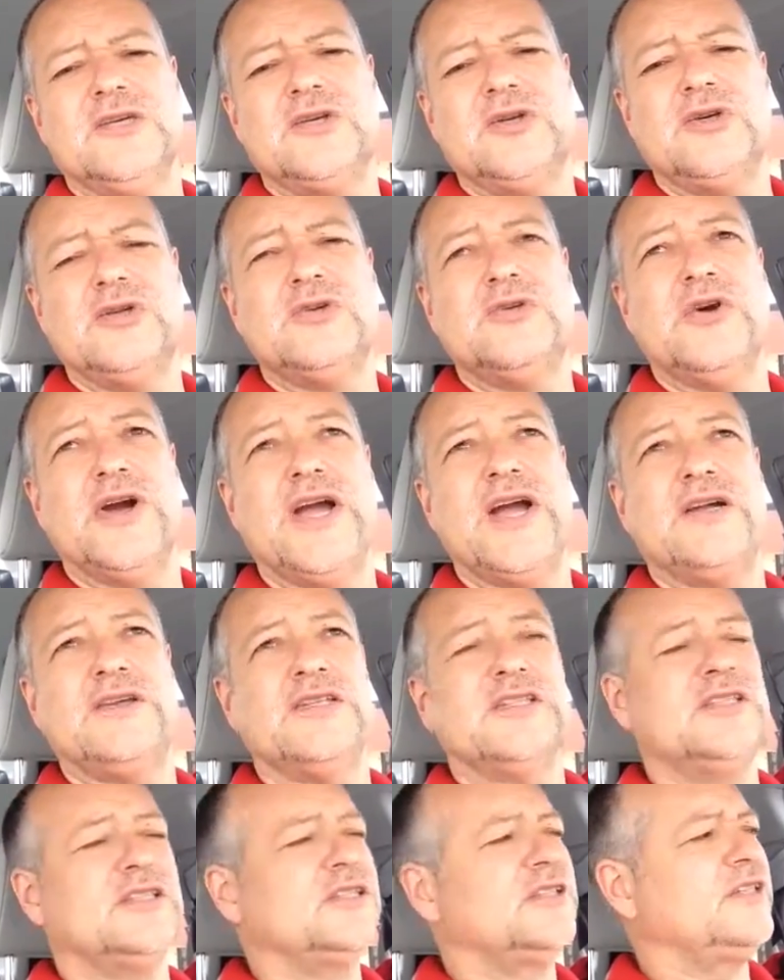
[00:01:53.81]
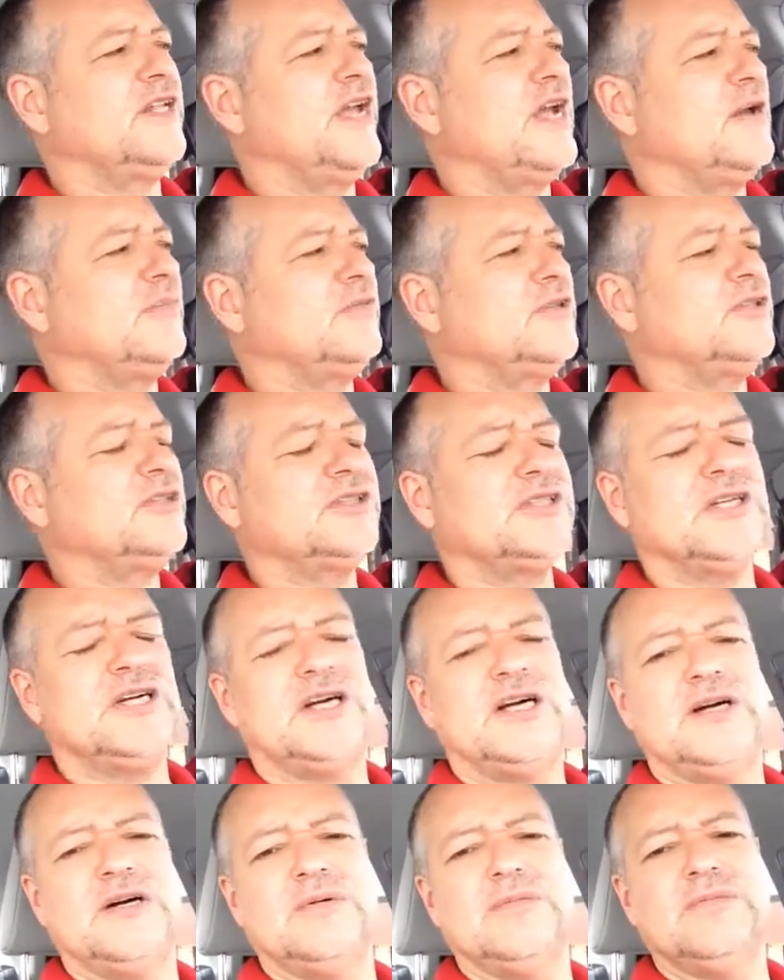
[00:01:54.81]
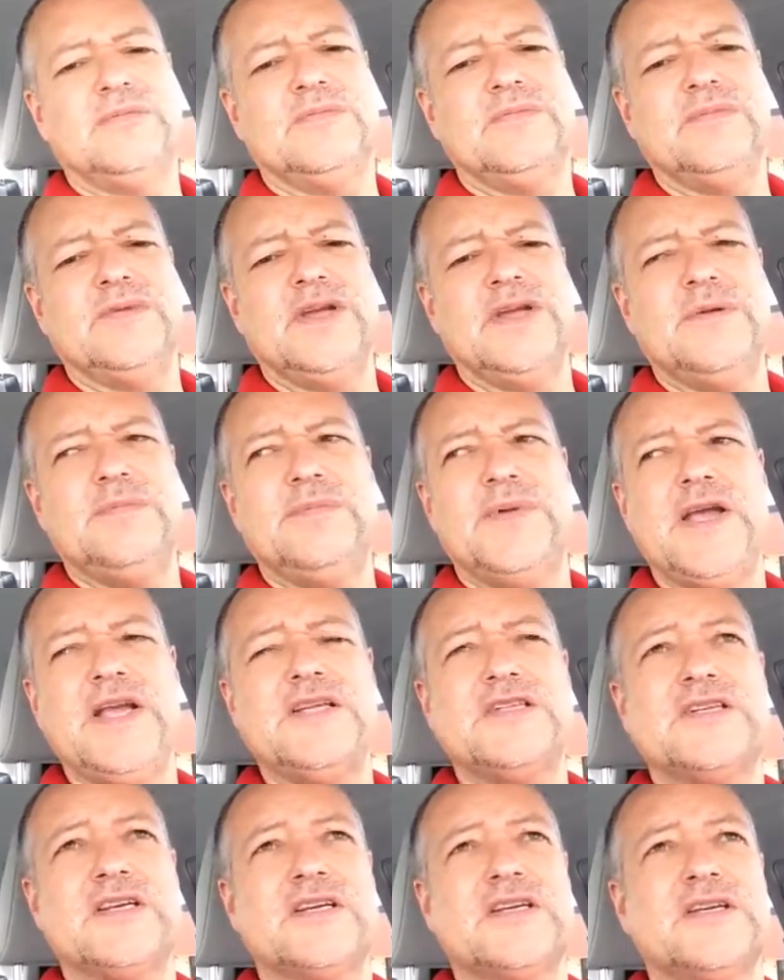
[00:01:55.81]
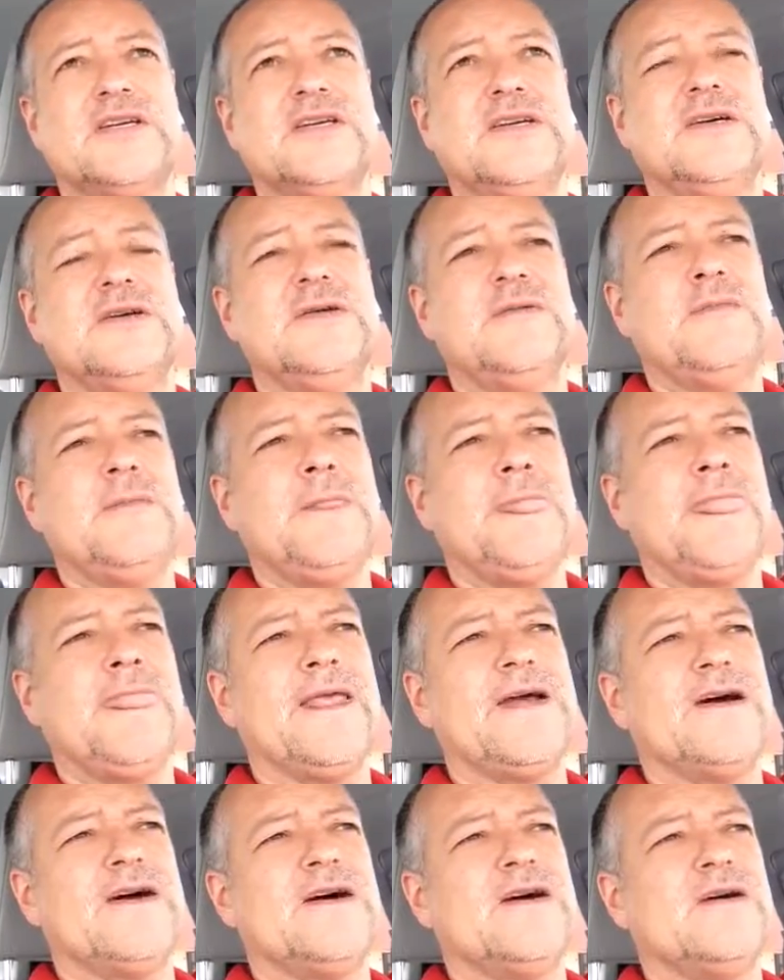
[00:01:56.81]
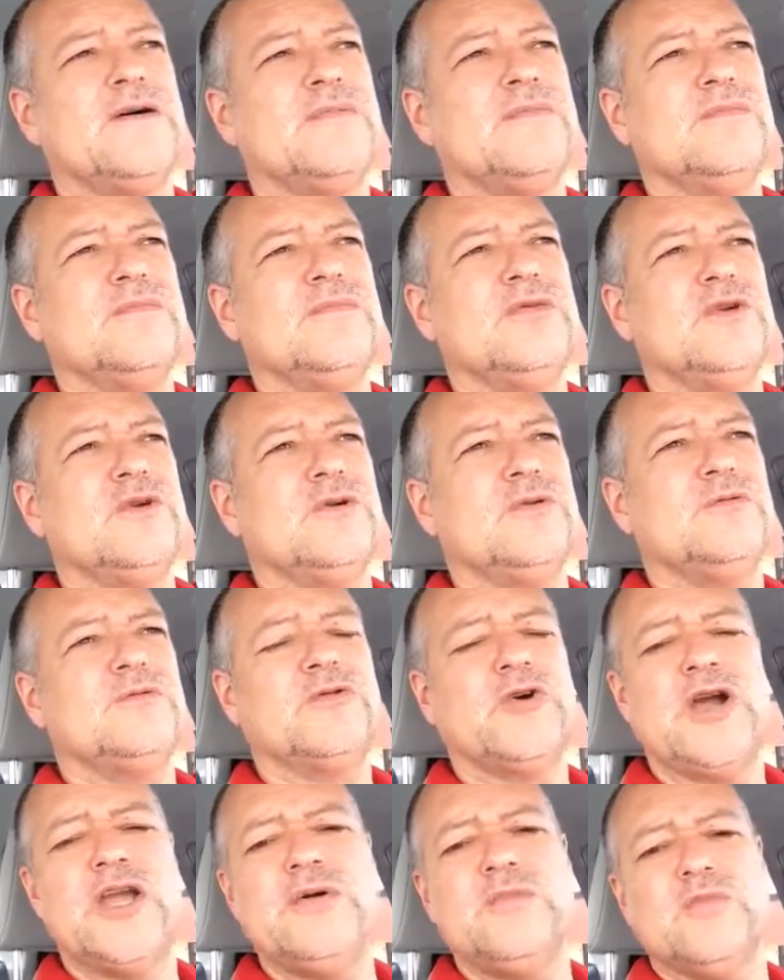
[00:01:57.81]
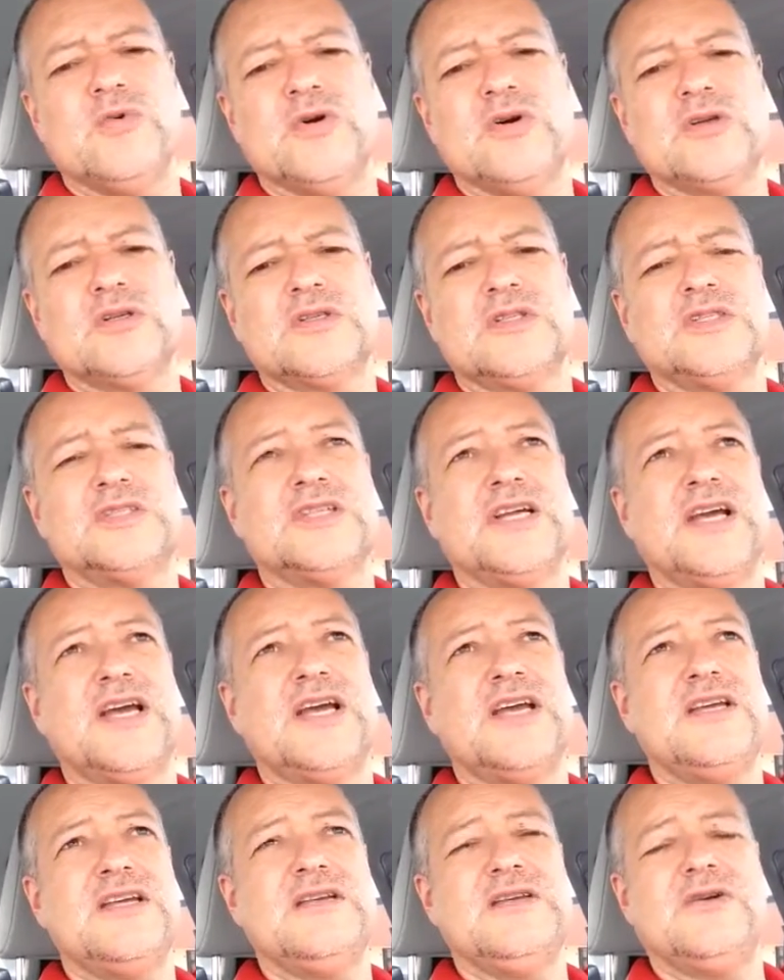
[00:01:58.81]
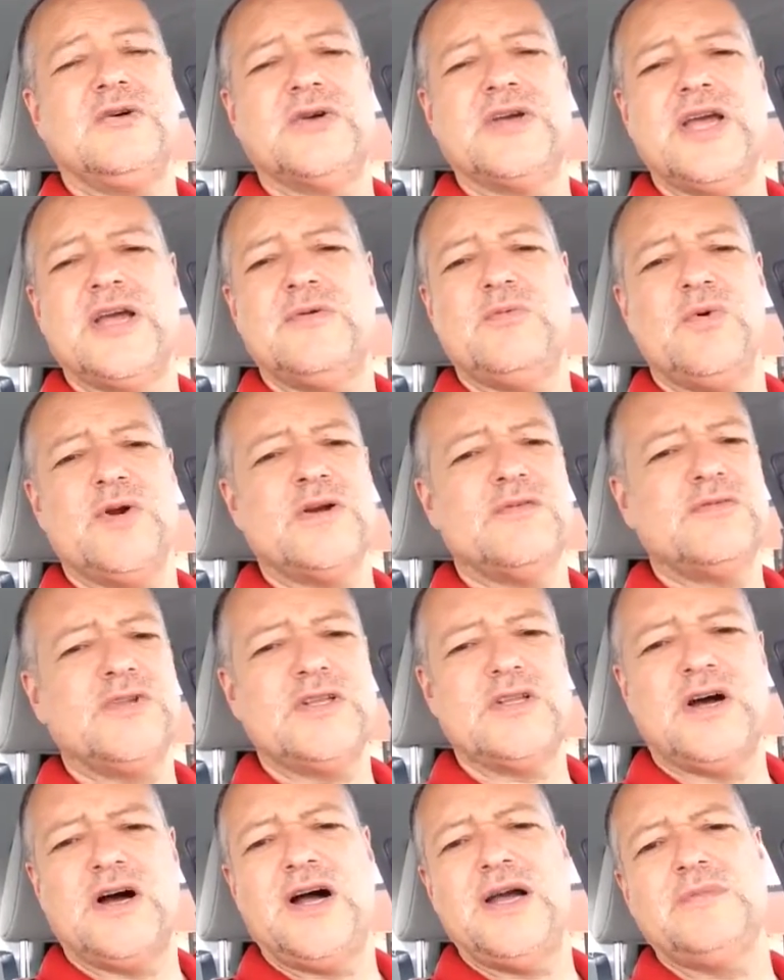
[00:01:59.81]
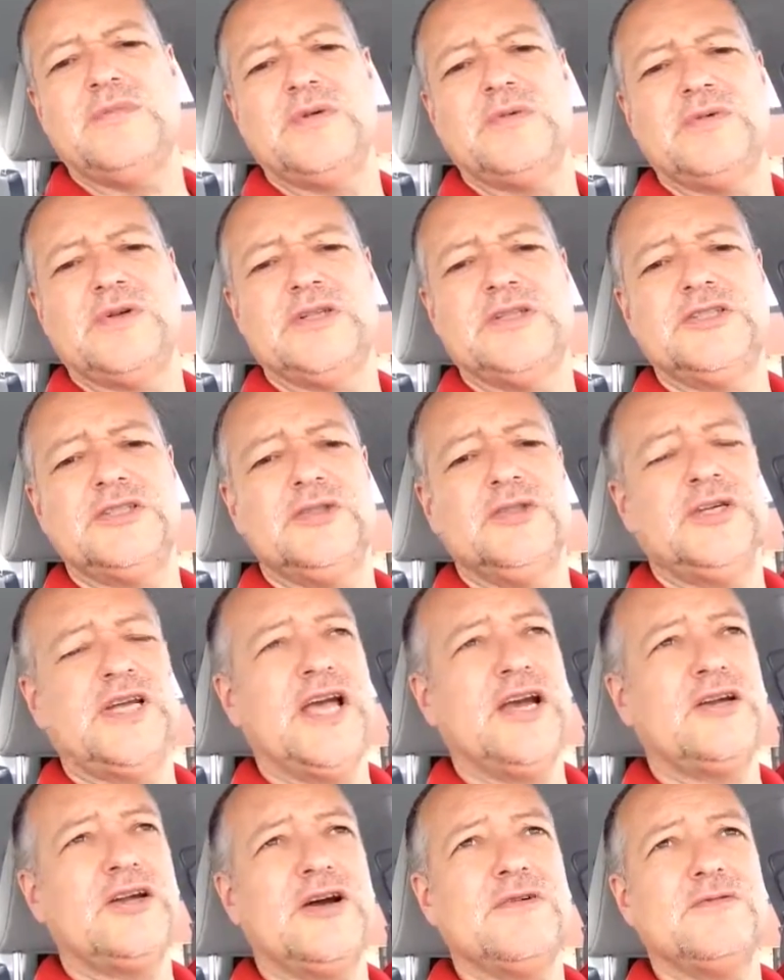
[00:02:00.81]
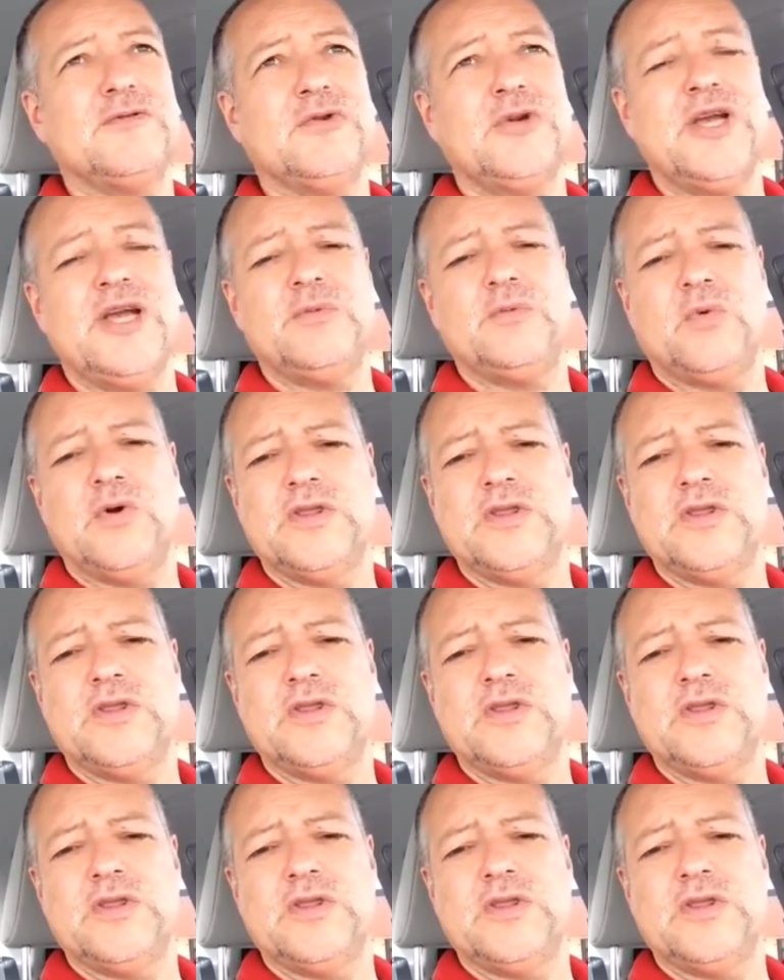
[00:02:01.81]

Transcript: good ground, is establish a basic framework to say, okay, whatever the time limit is, you can count off in your head